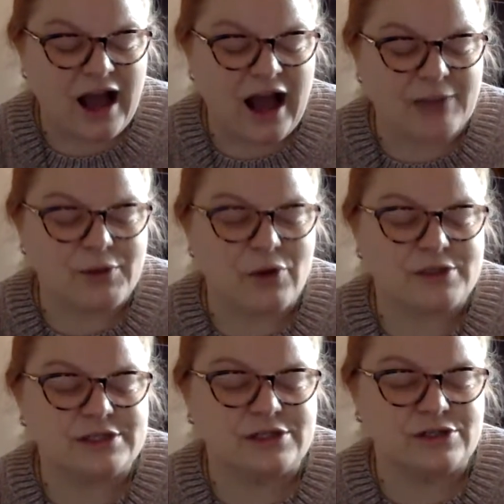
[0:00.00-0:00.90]
I'm
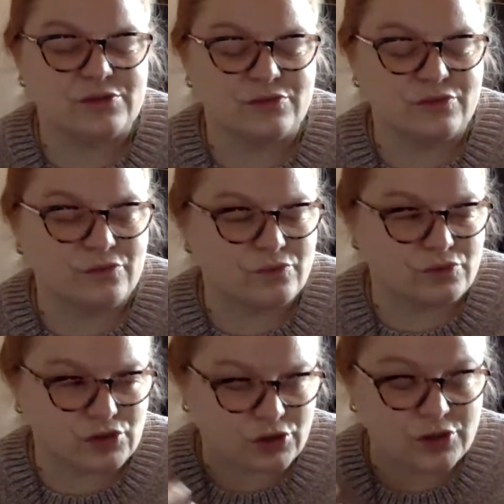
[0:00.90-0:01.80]
going to
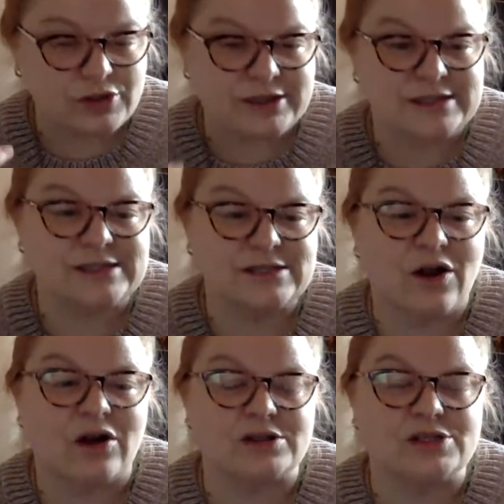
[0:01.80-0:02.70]
turn these
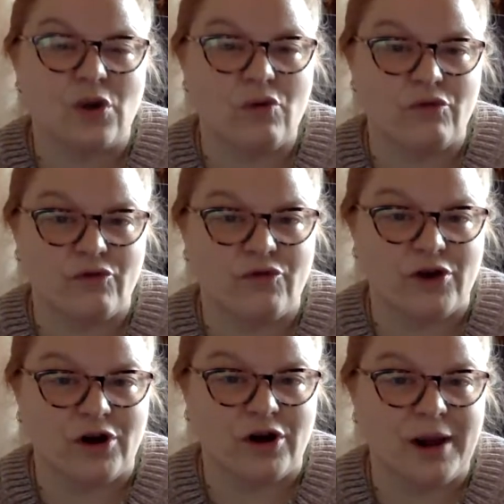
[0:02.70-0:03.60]
cards over for her.